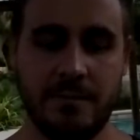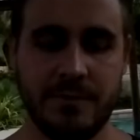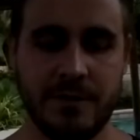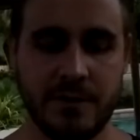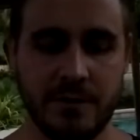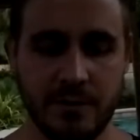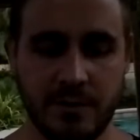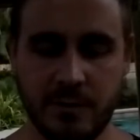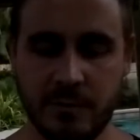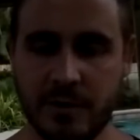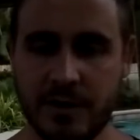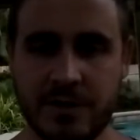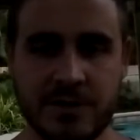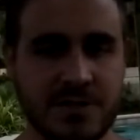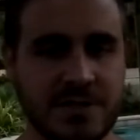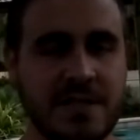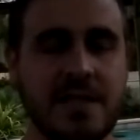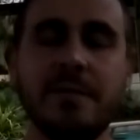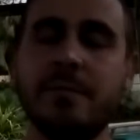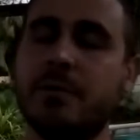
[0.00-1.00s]
you want to
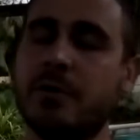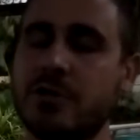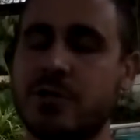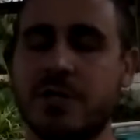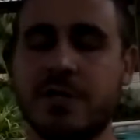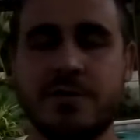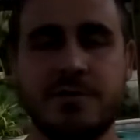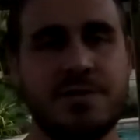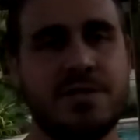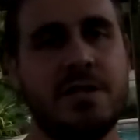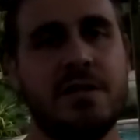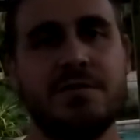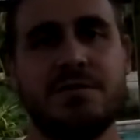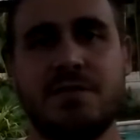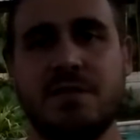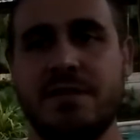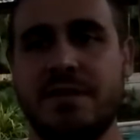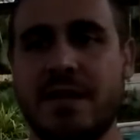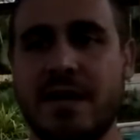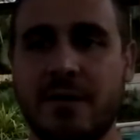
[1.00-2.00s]
just keep pushing yourself
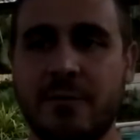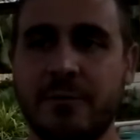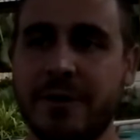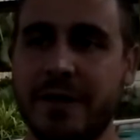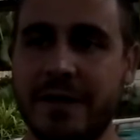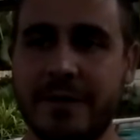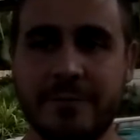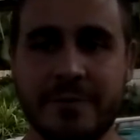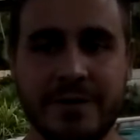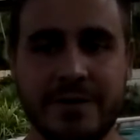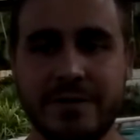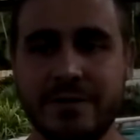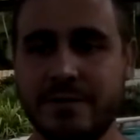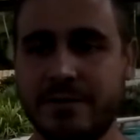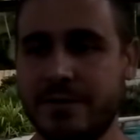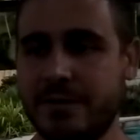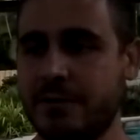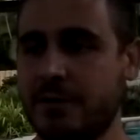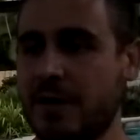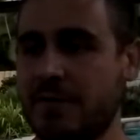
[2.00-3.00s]
so that way when
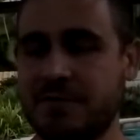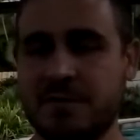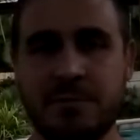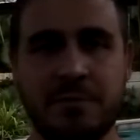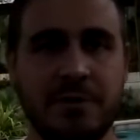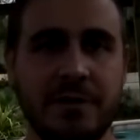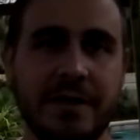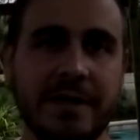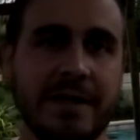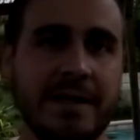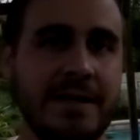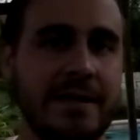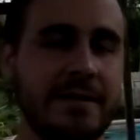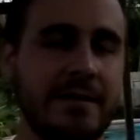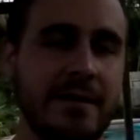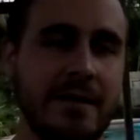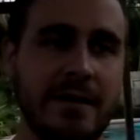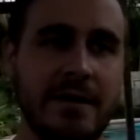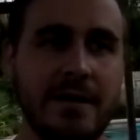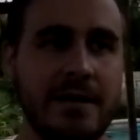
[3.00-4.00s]
you have to play,
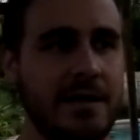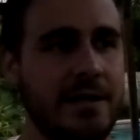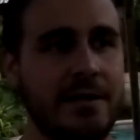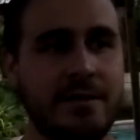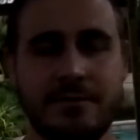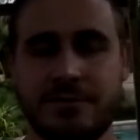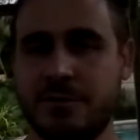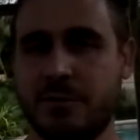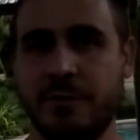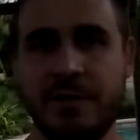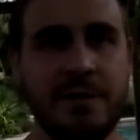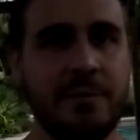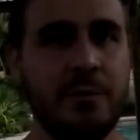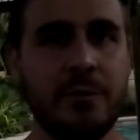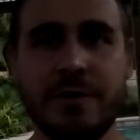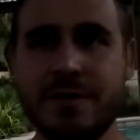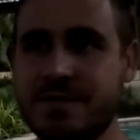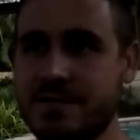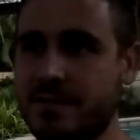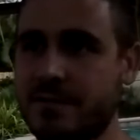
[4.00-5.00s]
20
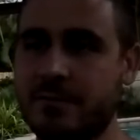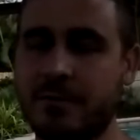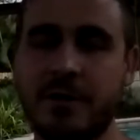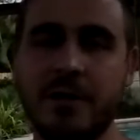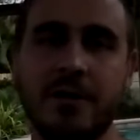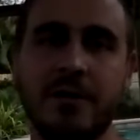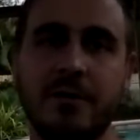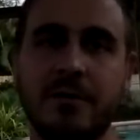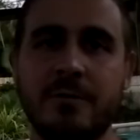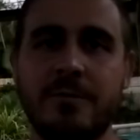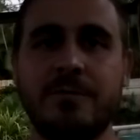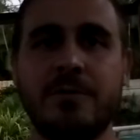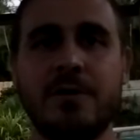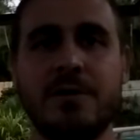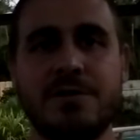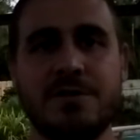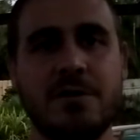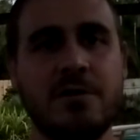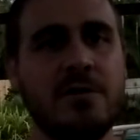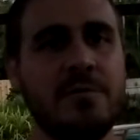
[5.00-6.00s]
points in a row for
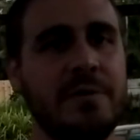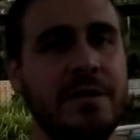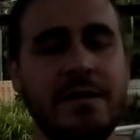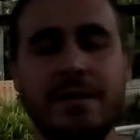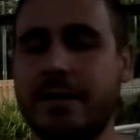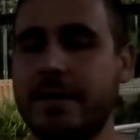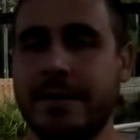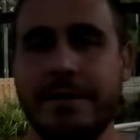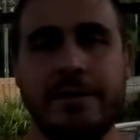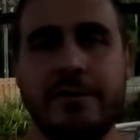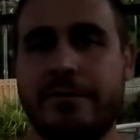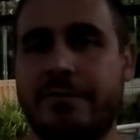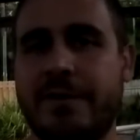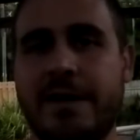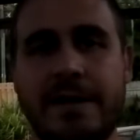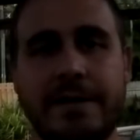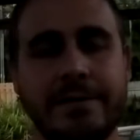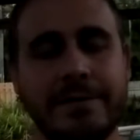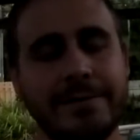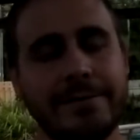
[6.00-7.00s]
a tournament, you're
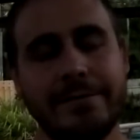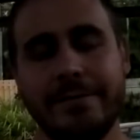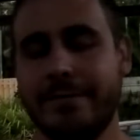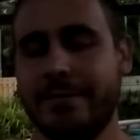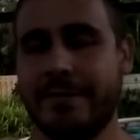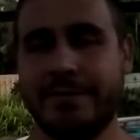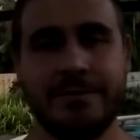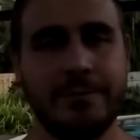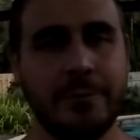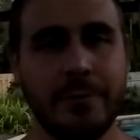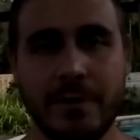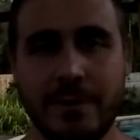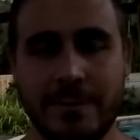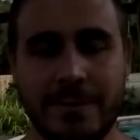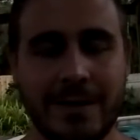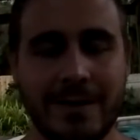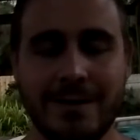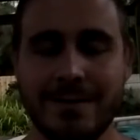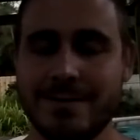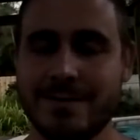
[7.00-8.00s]
fine. You don't even have to worry
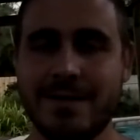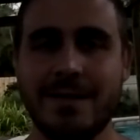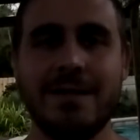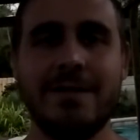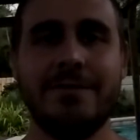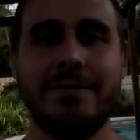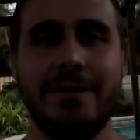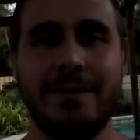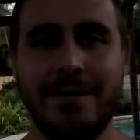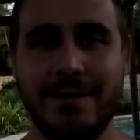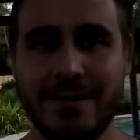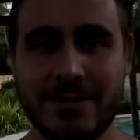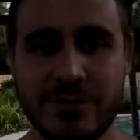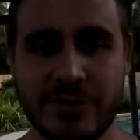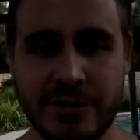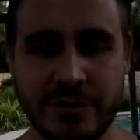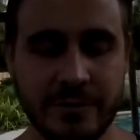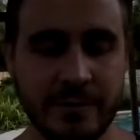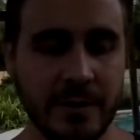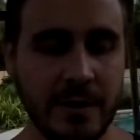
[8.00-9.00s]
about it. It's not even an
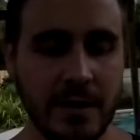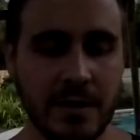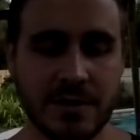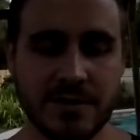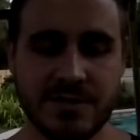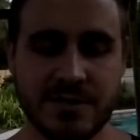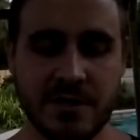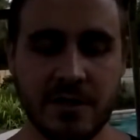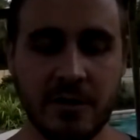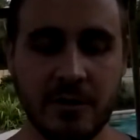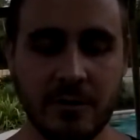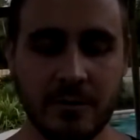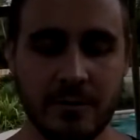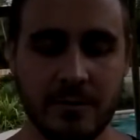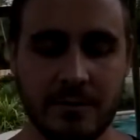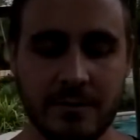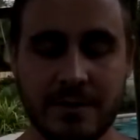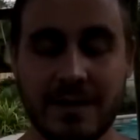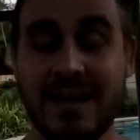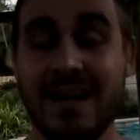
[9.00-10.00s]
issue. So
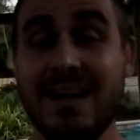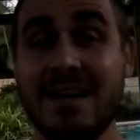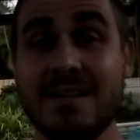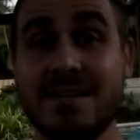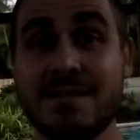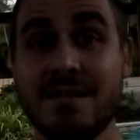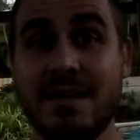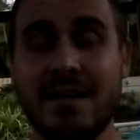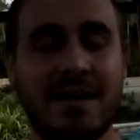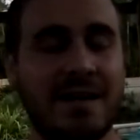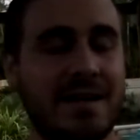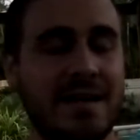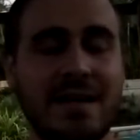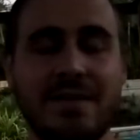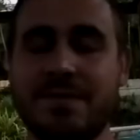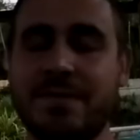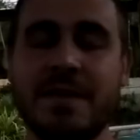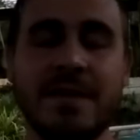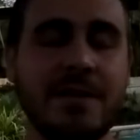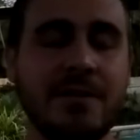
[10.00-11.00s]
guys,
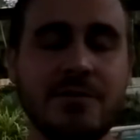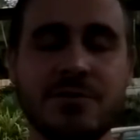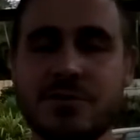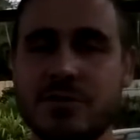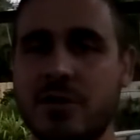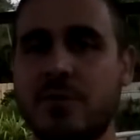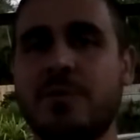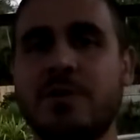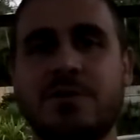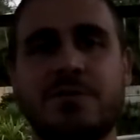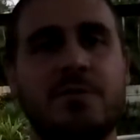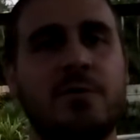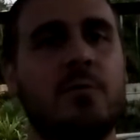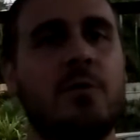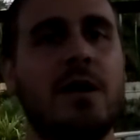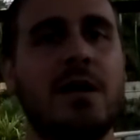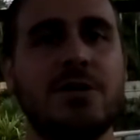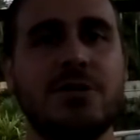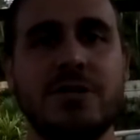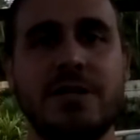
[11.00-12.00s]
again, thank you so much for
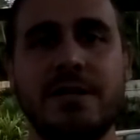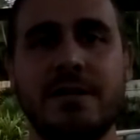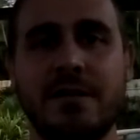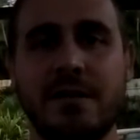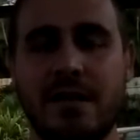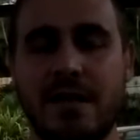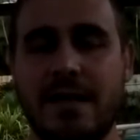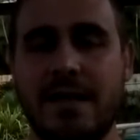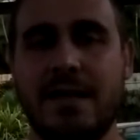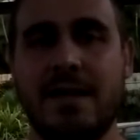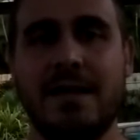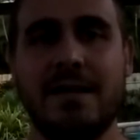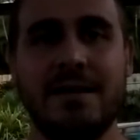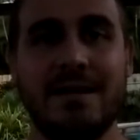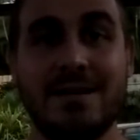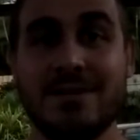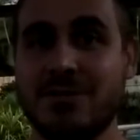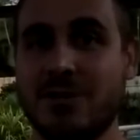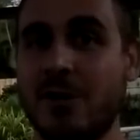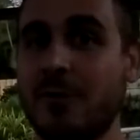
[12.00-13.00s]
watching.
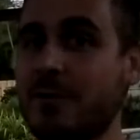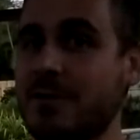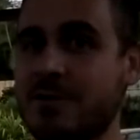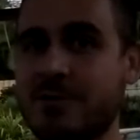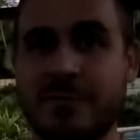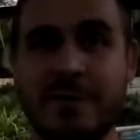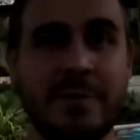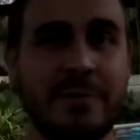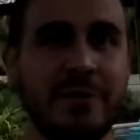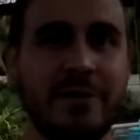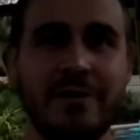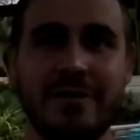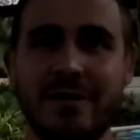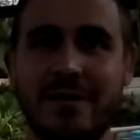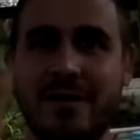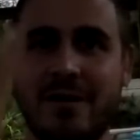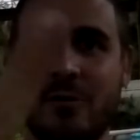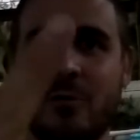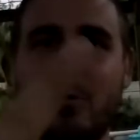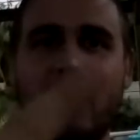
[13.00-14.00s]
And as always, remember,
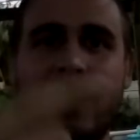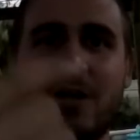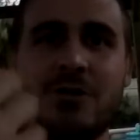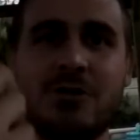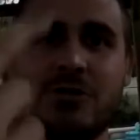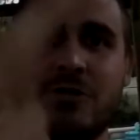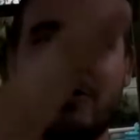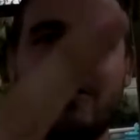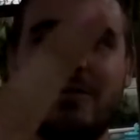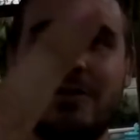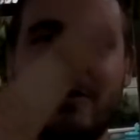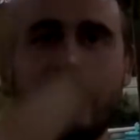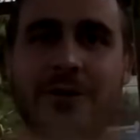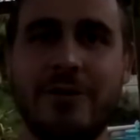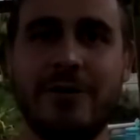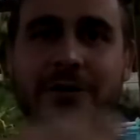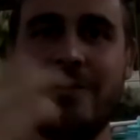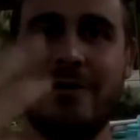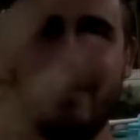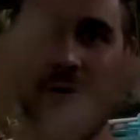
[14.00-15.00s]
watch,
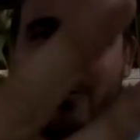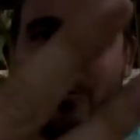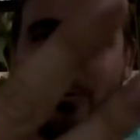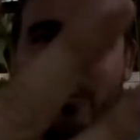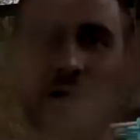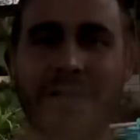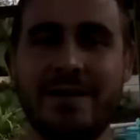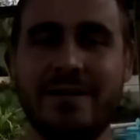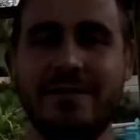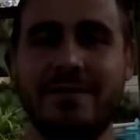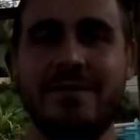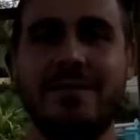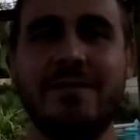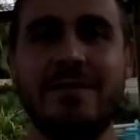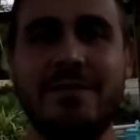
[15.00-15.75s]
learn, win.